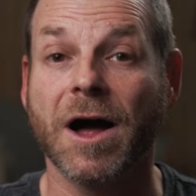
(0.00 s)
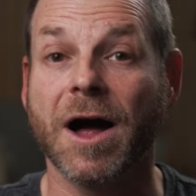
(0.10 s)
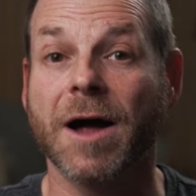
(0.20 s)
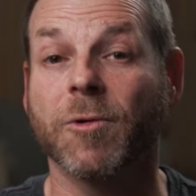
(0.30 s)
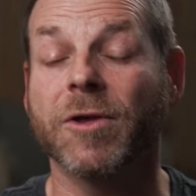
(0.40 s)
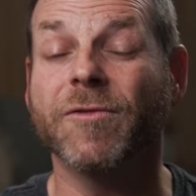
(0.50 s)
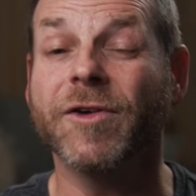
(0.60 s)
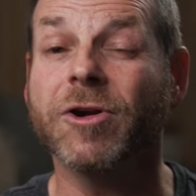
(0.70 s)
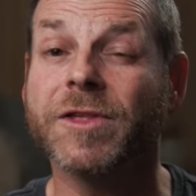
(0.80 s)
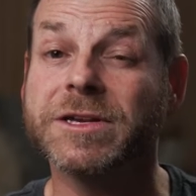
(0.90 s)
or at the
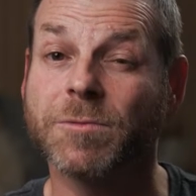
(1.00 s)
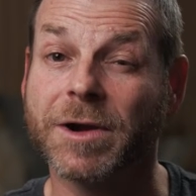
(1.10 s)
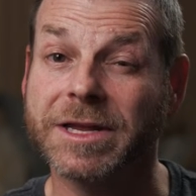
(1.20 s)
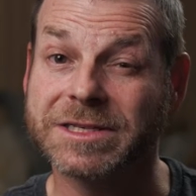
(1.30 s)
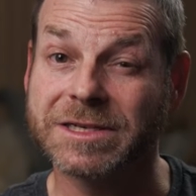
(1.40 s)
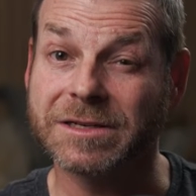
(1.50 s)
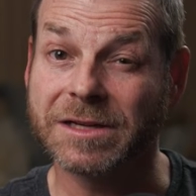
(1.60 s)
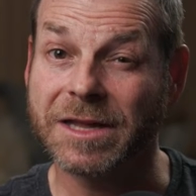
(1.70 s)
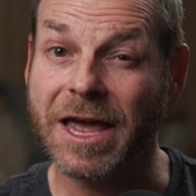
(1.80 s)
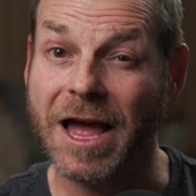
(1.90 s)
very least wanting to
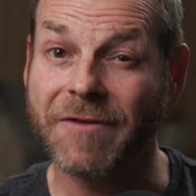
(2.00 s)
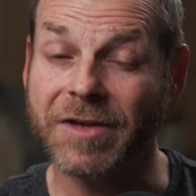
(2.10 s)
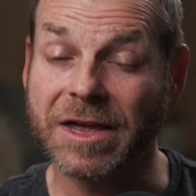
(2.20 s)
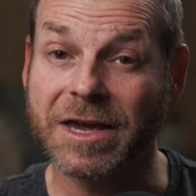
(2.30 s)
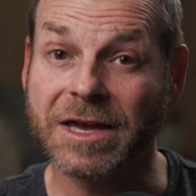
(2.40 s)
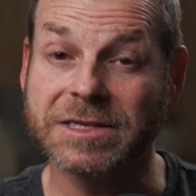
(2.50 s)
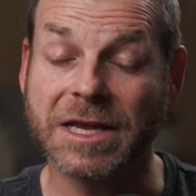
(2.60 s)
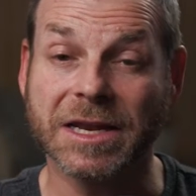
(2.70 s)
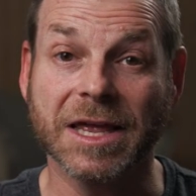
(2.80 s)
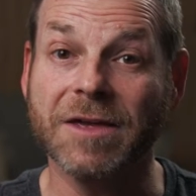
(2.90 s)
delay having kids,
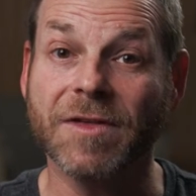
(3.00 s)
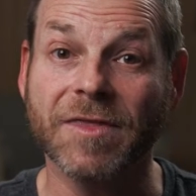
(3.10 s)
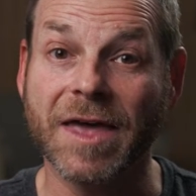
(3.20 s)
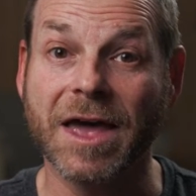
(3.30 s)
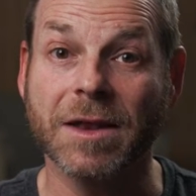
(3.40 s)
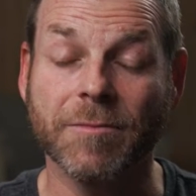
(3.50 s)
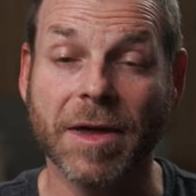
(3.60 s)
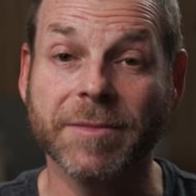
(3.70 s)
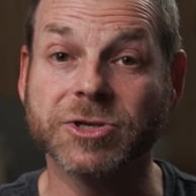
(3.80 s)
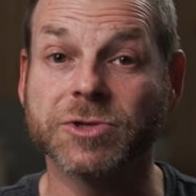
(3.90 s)
and even then
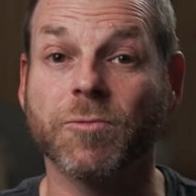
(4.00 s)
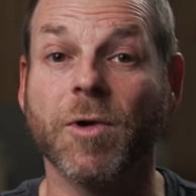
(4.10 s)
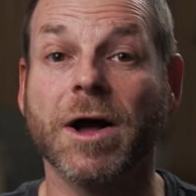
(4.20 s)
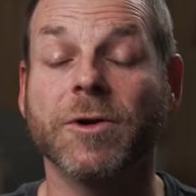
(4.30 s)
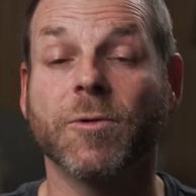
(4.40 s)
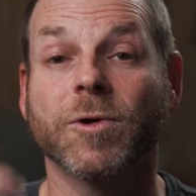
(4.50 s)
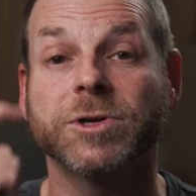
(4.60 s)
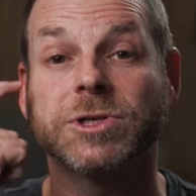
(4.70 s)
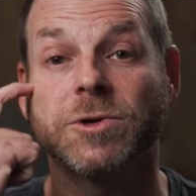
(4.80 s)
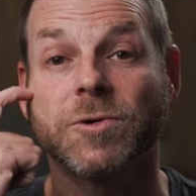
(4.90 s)
maybe just one or
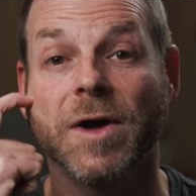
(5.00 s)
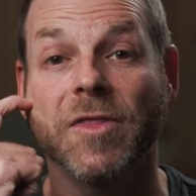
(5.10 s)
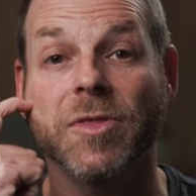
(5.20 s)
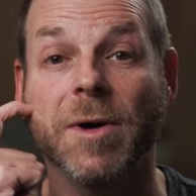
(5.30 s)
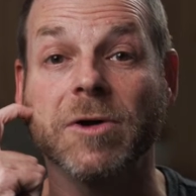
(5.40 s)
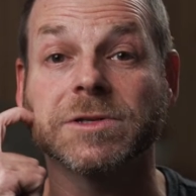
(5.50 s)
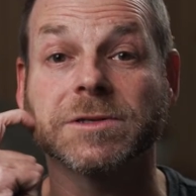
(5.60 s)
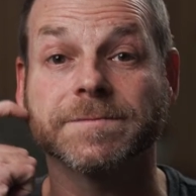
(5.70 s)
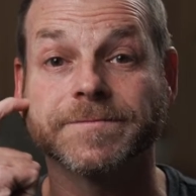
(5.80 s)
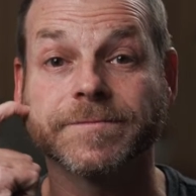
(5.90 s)
two at the most.